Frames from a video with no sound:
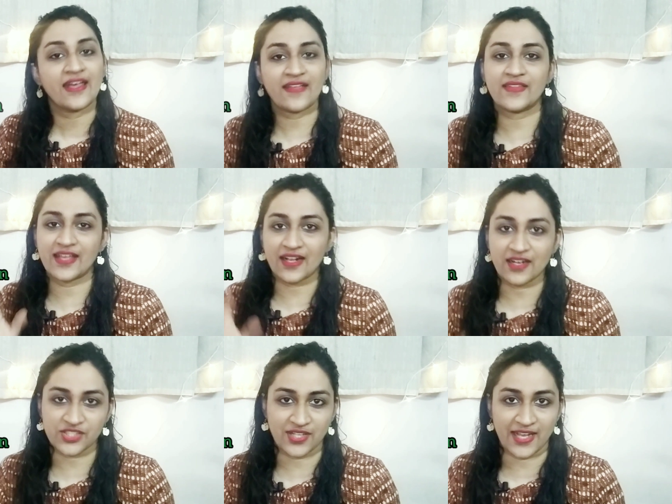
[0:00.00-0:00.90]
in the
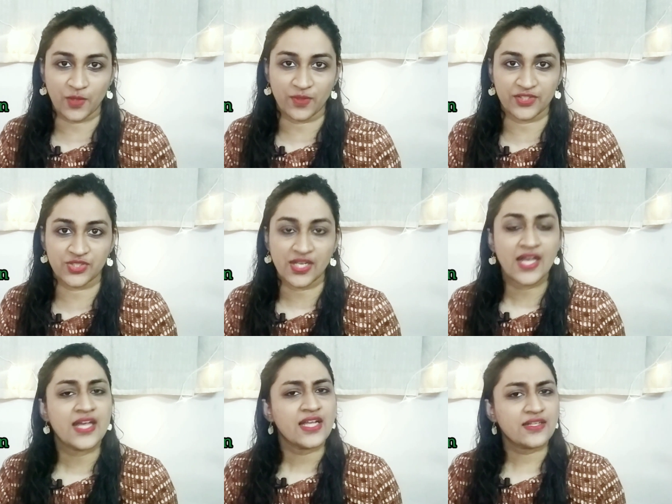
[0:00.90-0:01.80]
English language.
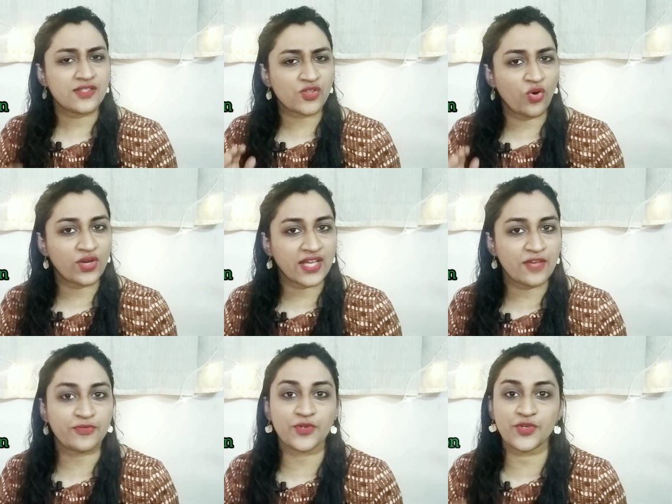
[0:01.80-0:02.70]
It is okay
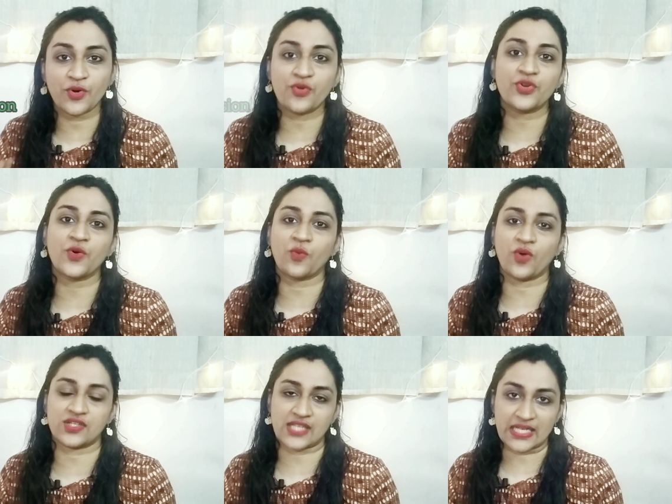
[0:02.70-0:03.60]
if you don't know
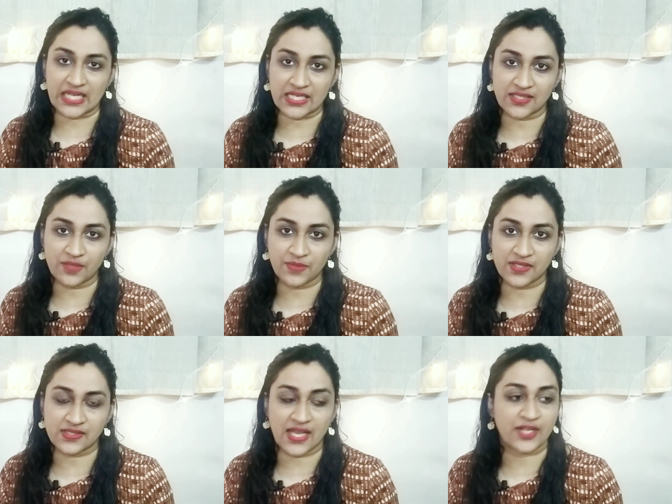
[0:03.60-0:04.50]
what an idiom
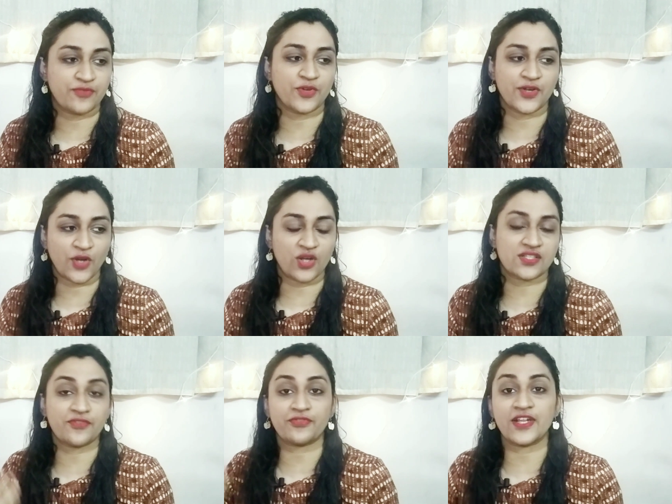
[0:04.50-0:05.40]
is and if you're not
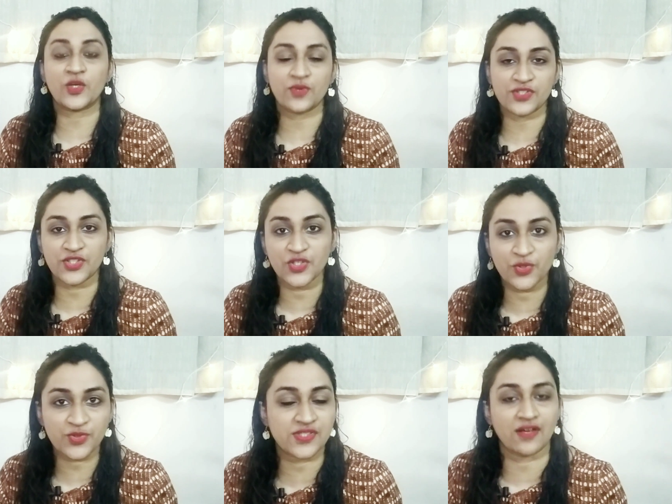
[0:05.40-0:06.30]
a frequent
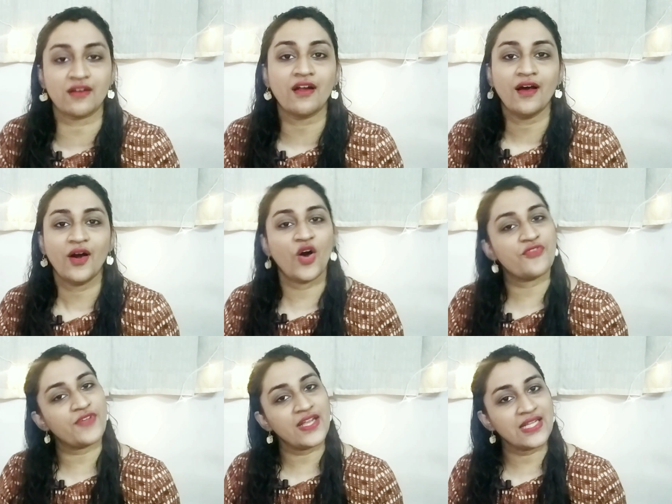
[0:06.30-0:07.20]
user
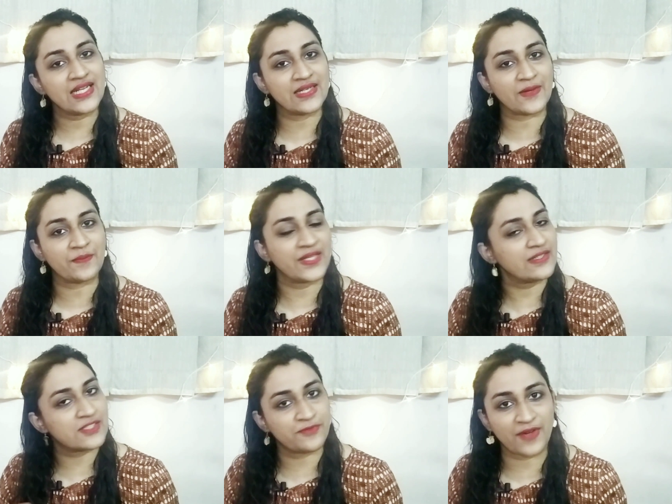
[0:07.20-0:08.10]
of an idiom. That
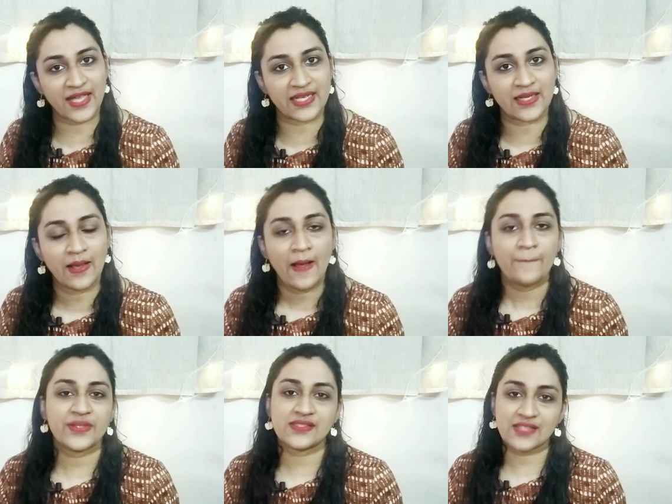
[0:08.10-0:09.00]
is fine.
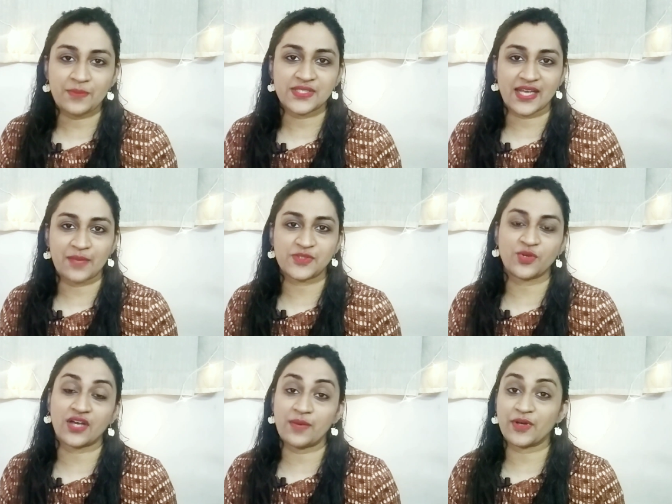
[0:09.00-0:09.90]
But sometimes you
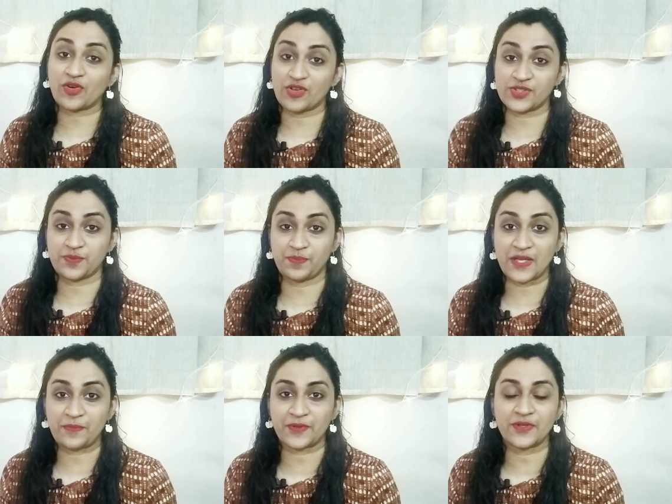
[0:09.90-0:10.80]
come across
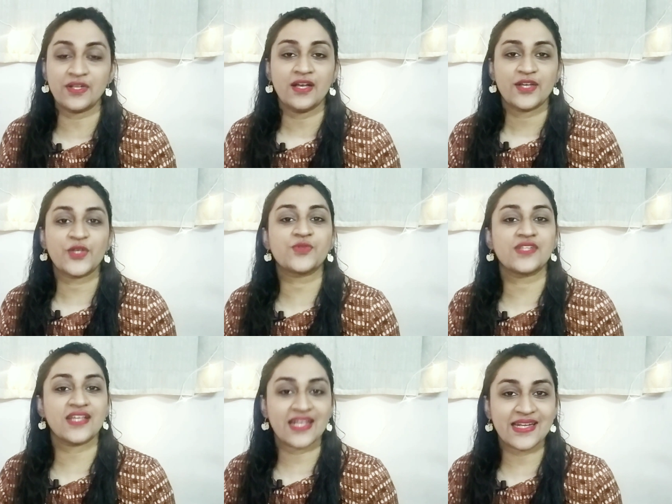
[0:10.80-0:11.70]
people
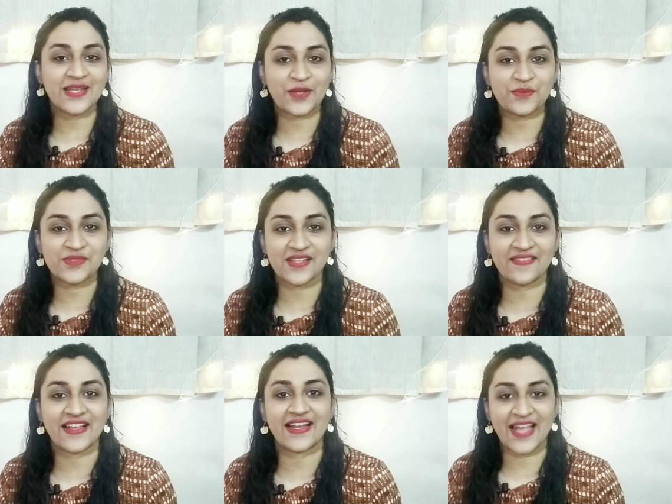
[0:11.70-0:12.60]
using idioms in
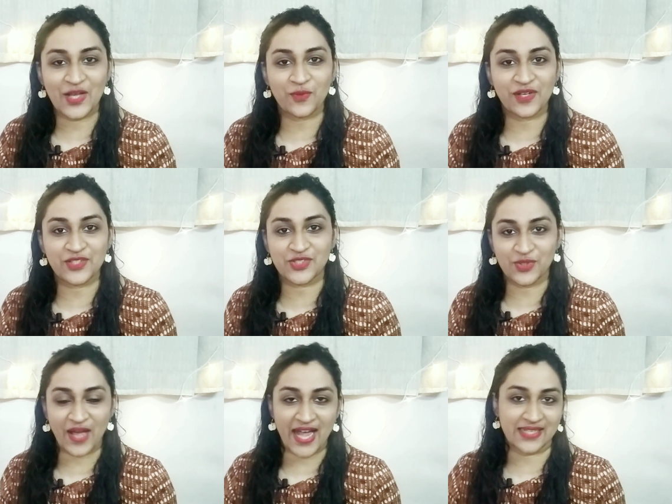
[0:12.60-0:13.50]
their language
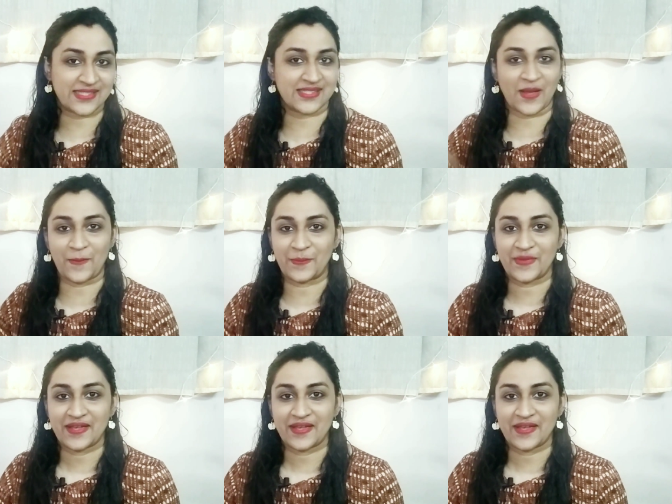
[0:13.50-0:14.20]
to add some